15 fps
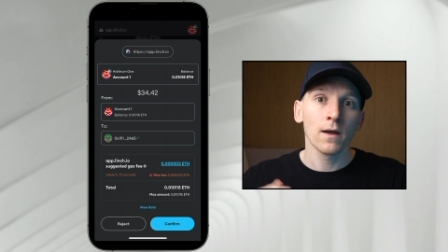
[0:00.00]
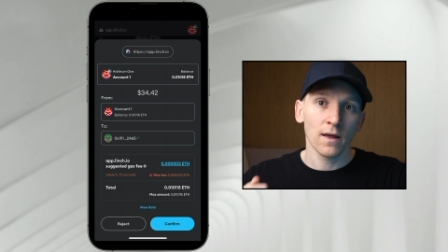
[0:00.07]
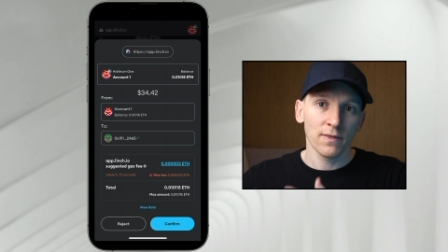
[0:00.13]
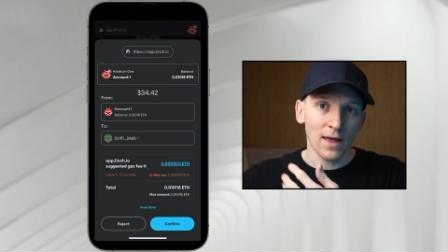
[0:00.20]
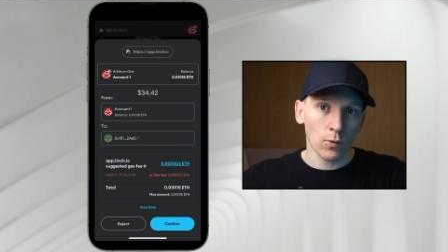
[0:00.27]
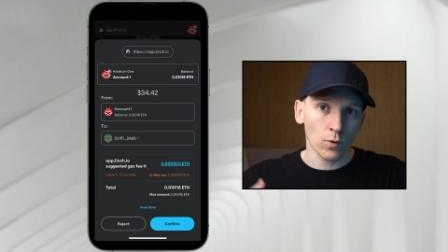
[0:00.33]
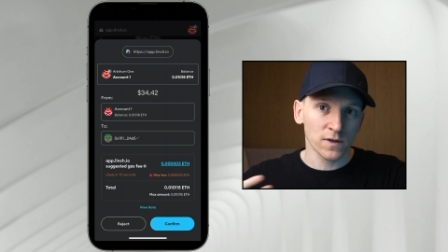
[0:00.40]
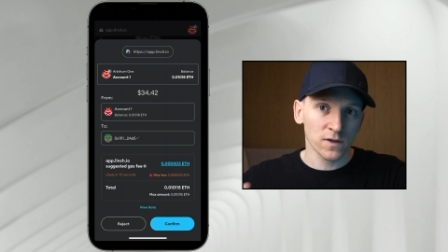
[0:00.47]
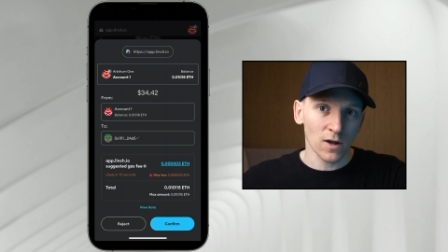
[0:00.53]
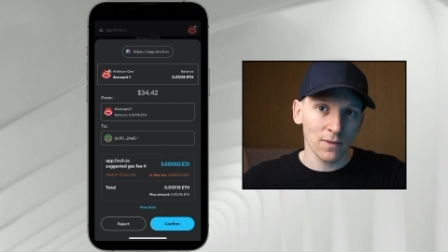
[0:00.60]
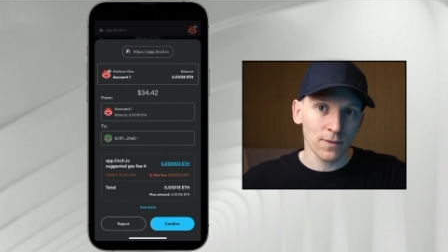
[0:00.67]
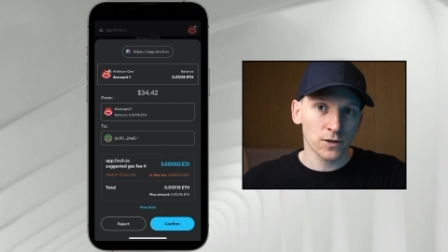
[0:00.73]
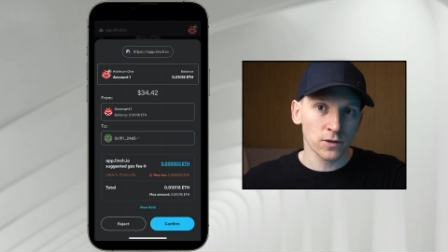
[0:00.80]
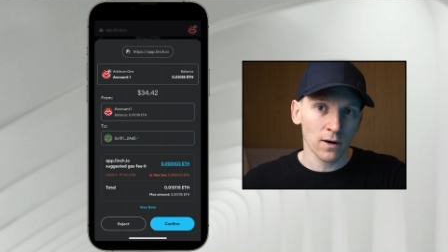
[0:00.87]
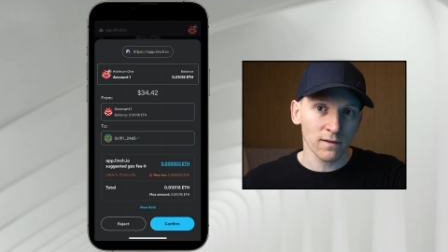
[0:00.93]
And that will sign
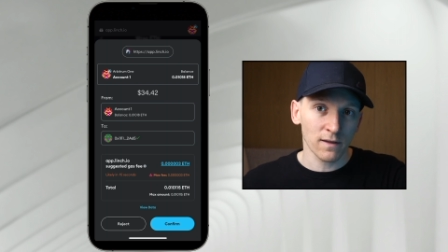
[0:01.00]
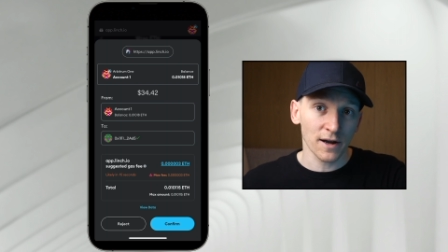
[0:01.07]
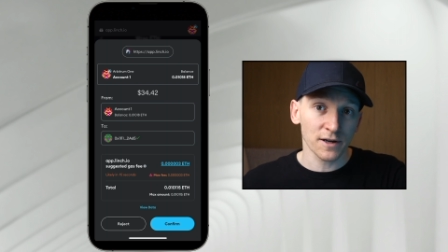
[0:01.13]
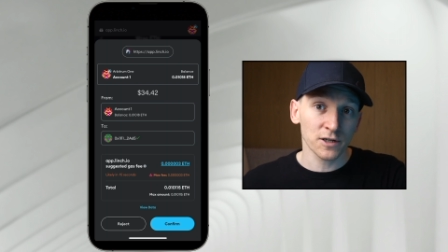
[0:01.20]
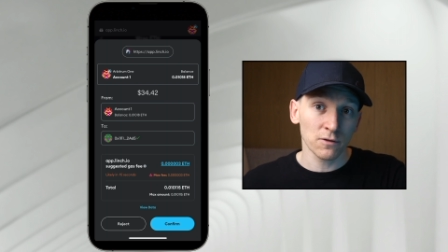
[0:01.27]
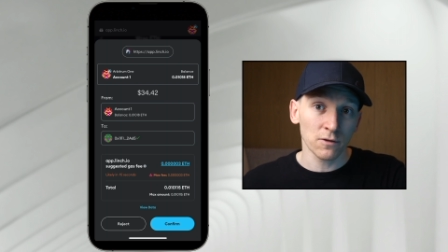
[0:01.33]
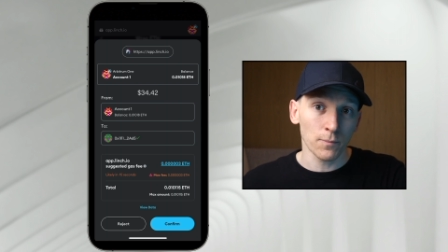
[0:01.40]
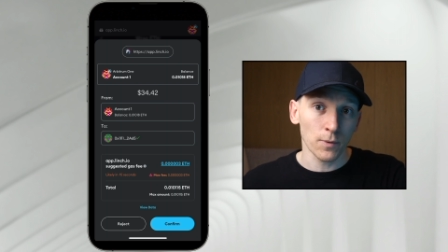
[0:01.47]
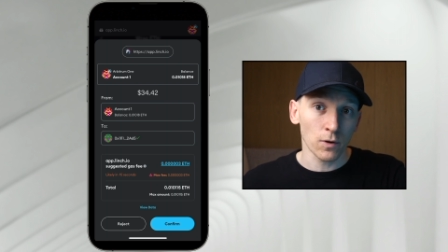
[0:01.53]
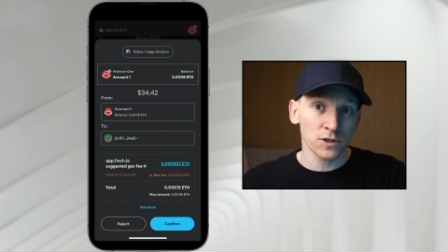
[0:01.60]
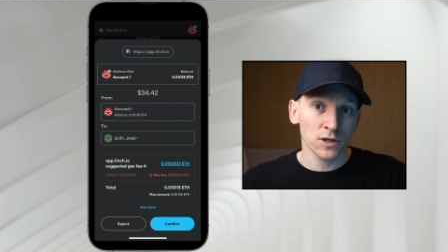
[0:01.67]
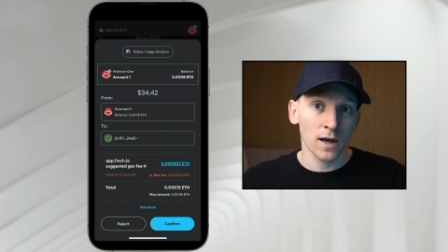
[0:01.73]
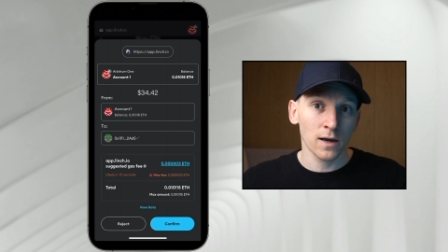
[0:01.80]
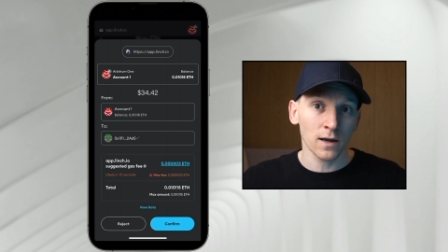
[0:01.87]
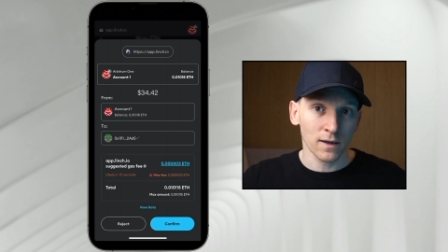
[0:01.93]
the transaction on the
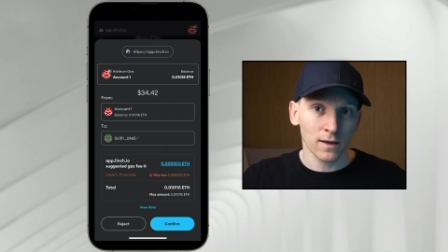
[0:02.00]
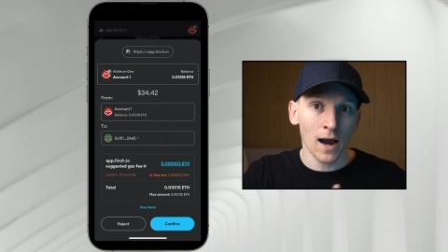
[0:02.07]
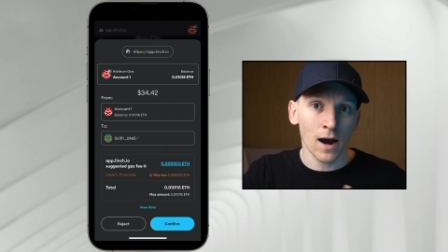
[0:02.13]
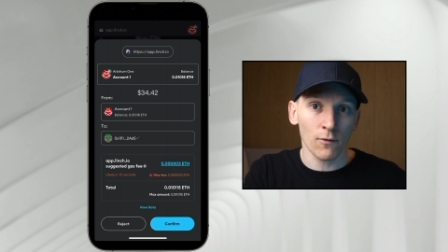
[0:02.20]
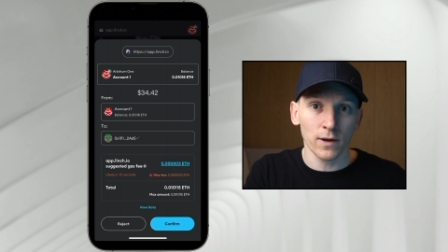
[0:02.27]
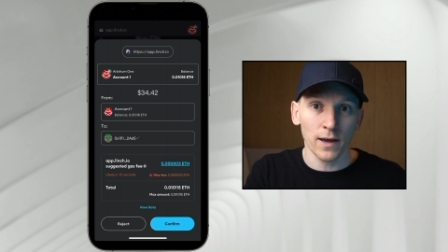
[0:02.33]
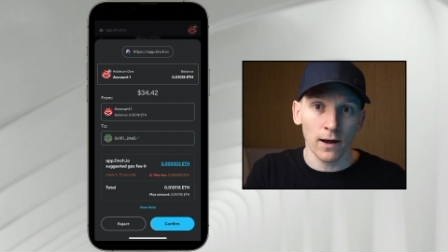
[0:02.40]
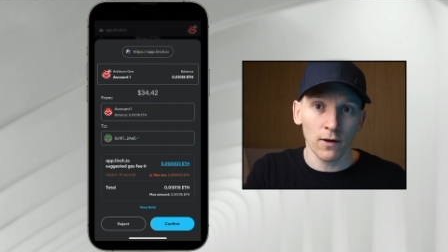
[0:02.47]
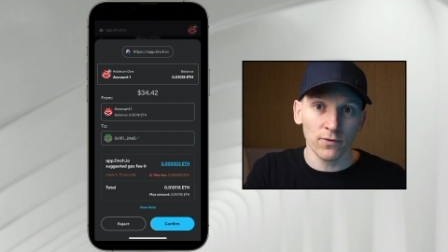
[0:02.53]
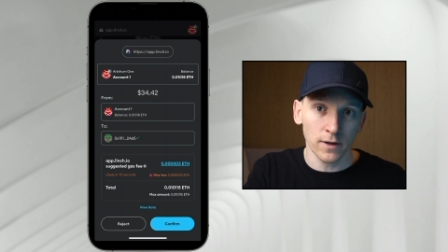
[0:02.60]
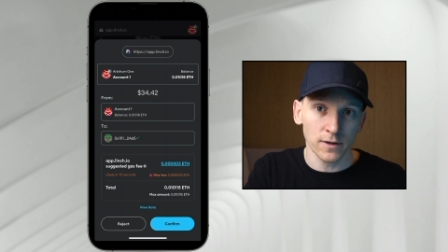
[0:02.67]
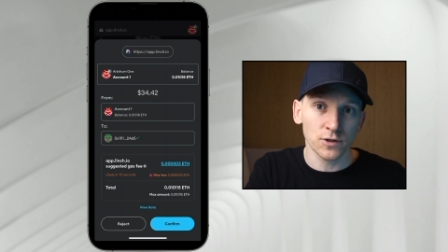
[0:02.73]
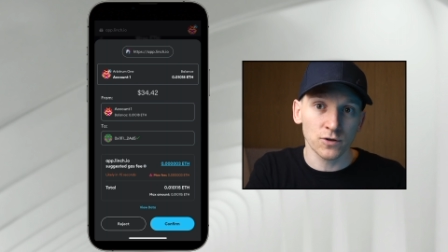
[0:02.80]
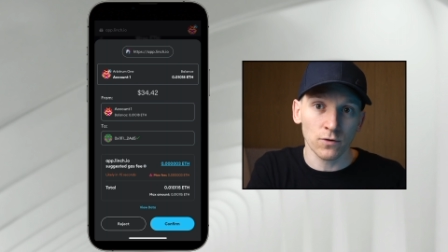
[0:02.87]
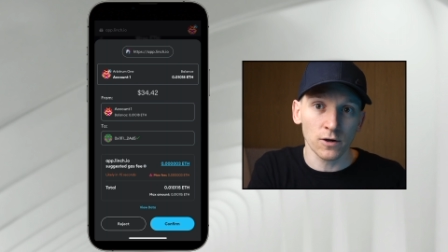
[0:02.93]
blockchain and carry out the
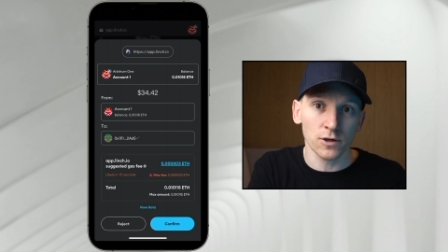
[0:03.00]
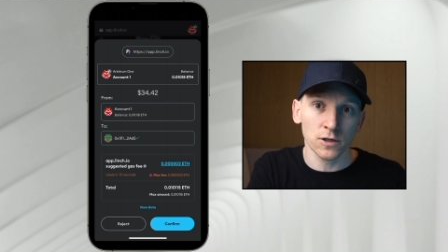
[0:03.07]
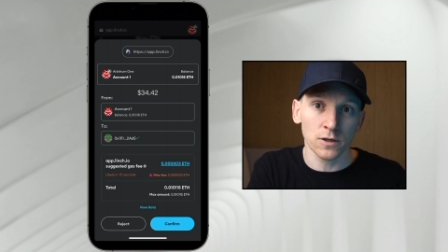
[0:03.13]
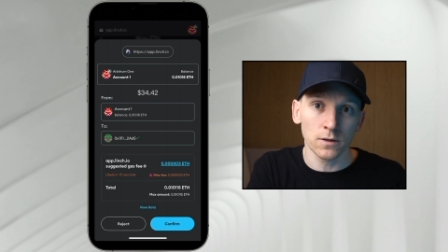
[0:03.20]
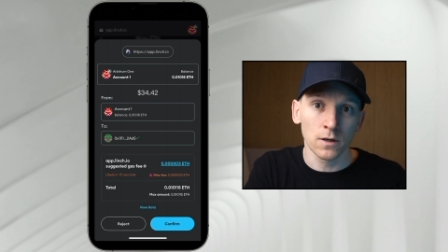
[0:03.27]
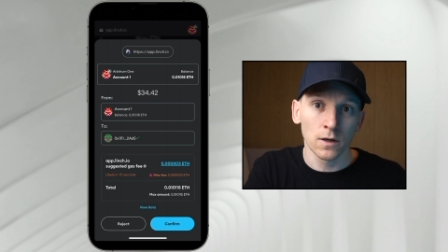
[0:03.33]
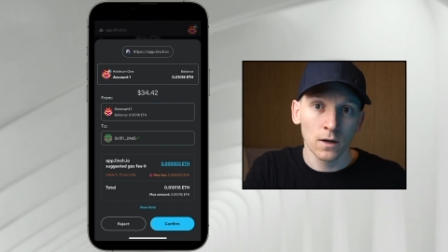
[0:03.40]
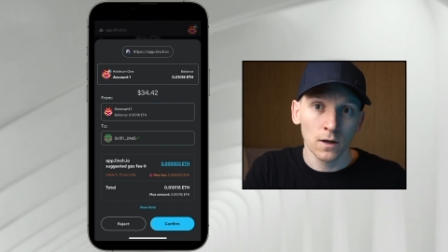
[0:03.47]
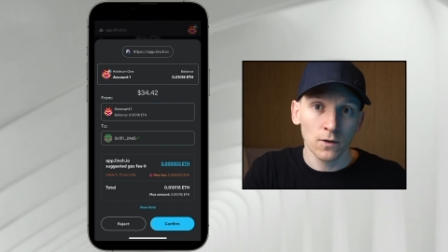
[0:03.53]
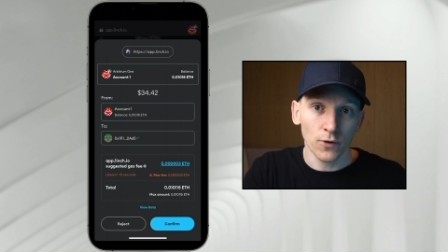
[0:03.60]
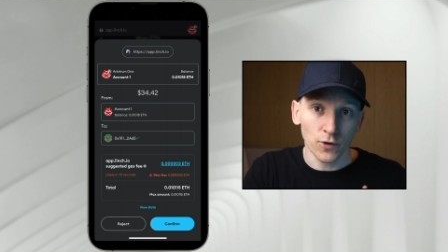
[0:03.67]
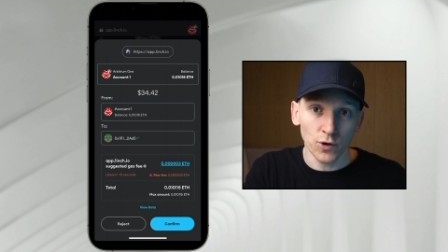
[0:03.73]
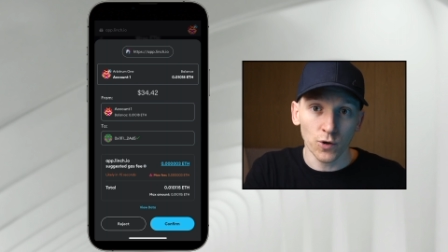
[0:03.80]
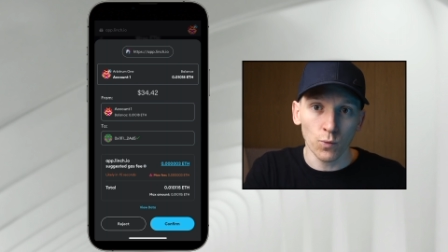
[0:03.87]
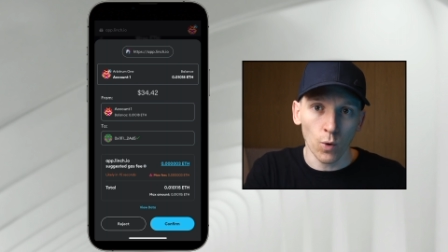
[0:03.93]
instruction that you